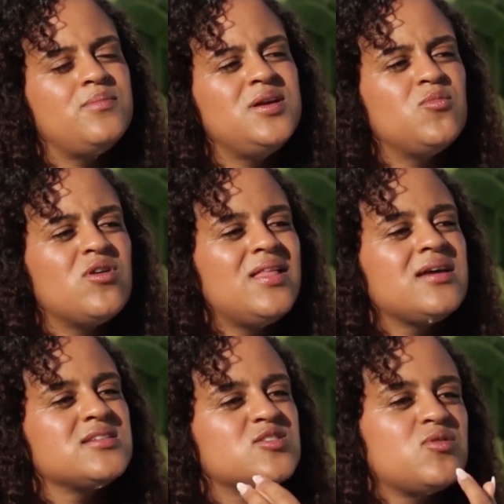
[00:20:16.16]
be more
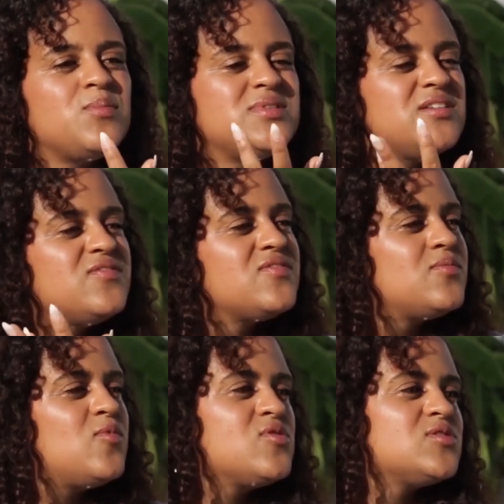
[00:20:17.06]
like descriptive,
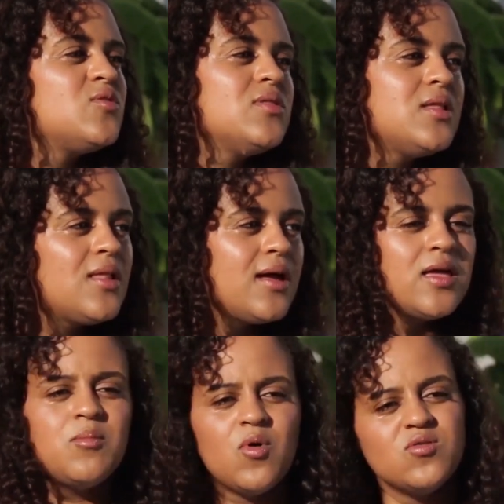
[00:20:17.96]
more so than like
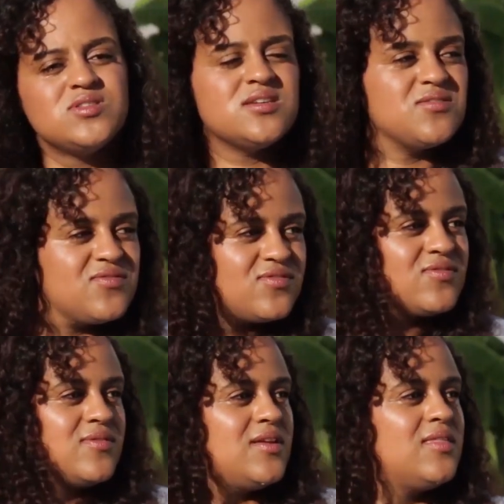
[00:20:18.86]
emotive
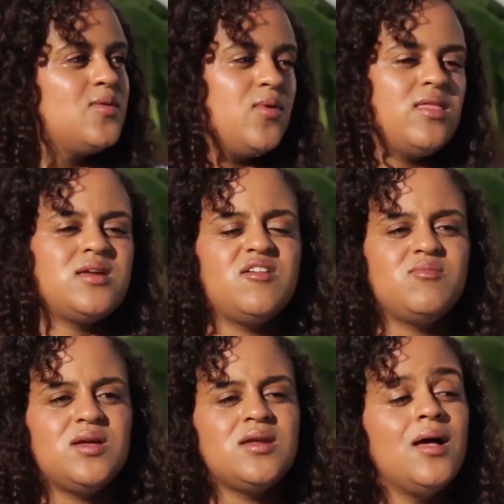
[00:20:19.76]
in the way that
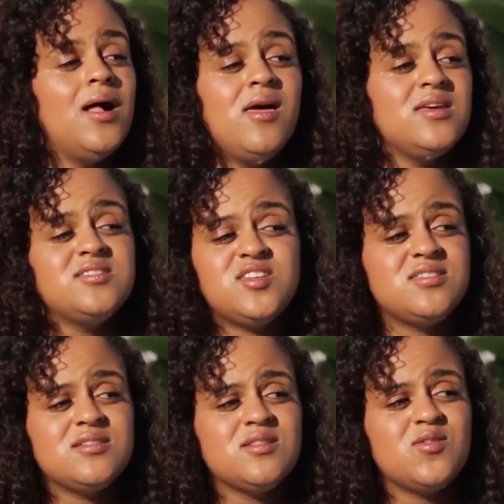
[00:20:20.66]
I've been. It's
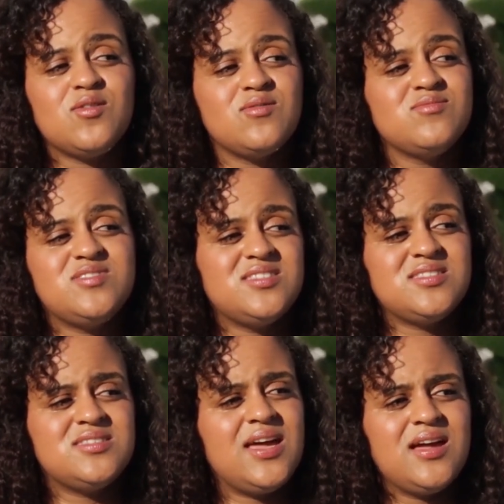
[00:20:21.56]
just a little
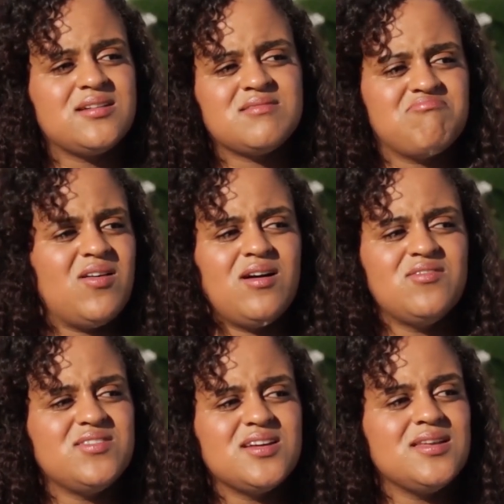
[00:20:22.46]
take
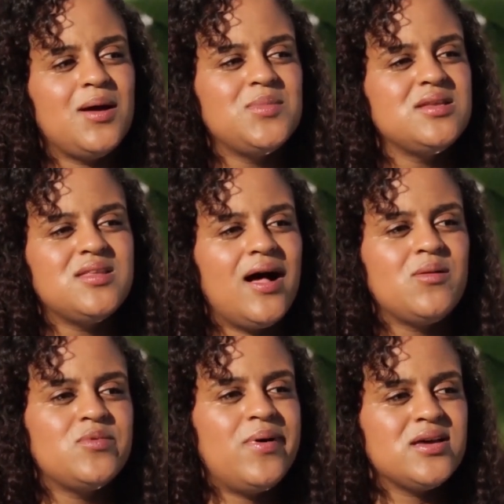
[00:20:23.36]
of it. I mean, the
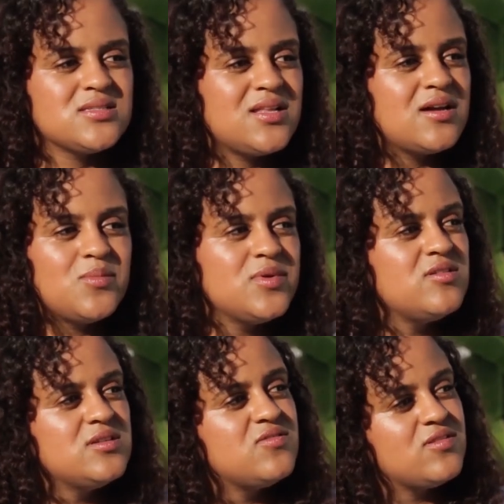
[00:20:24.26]
album has like a
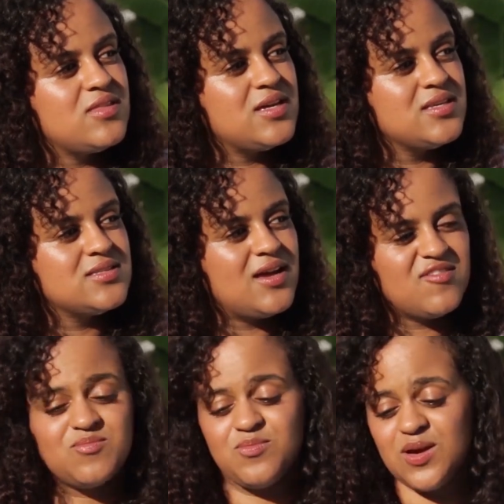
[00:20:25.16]
million different things.
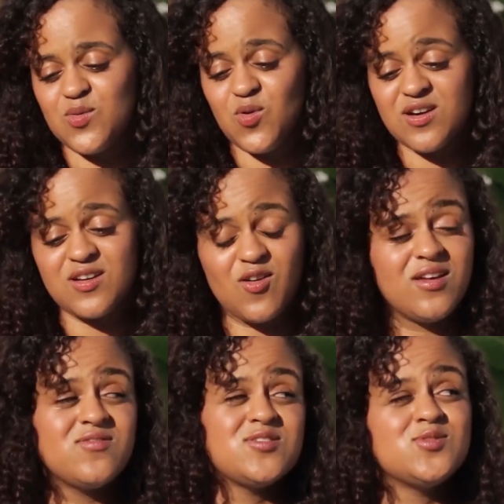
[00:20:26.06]
I've been working
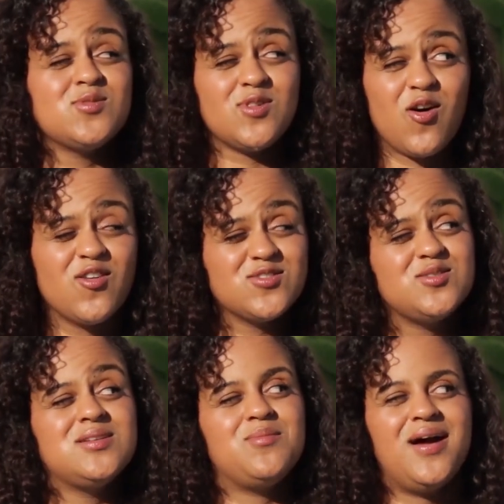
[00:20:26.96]
on it for too long,
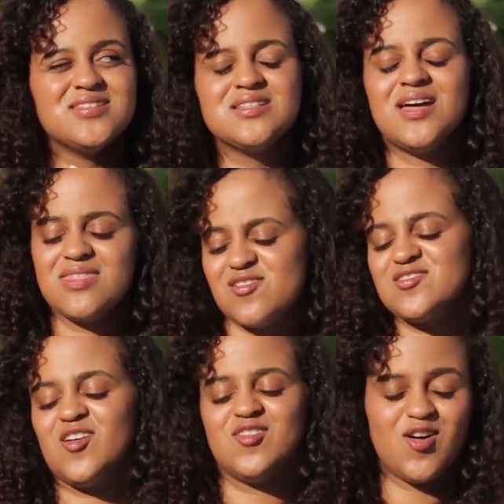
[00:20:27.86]
so you can imagine like
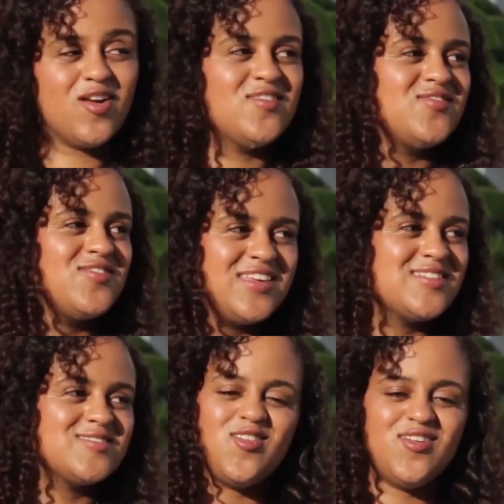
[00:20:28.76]
there's a lot of
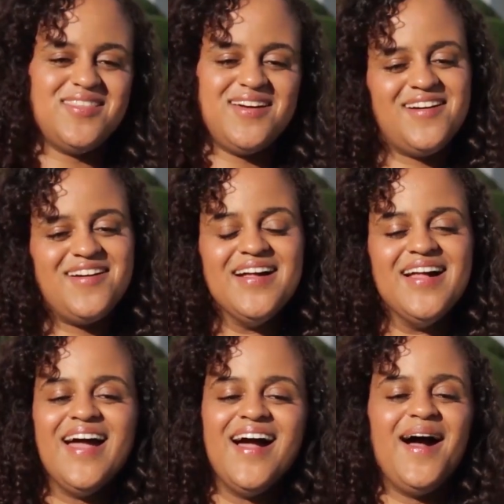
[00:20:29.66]
things on there.
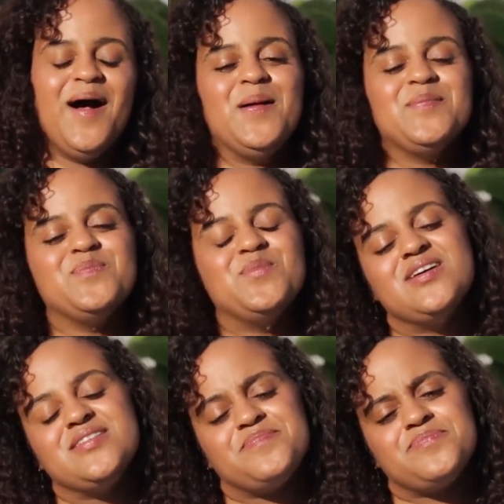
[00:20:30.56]

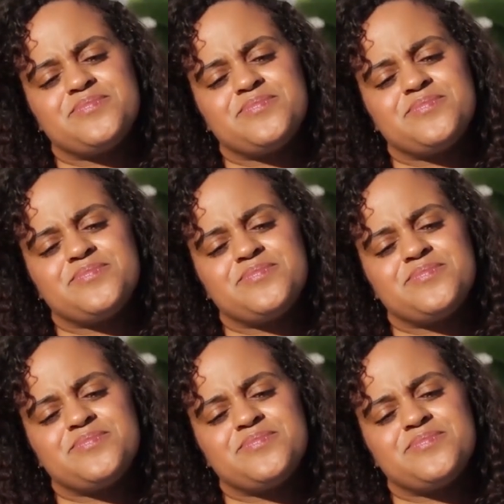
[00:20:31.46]
But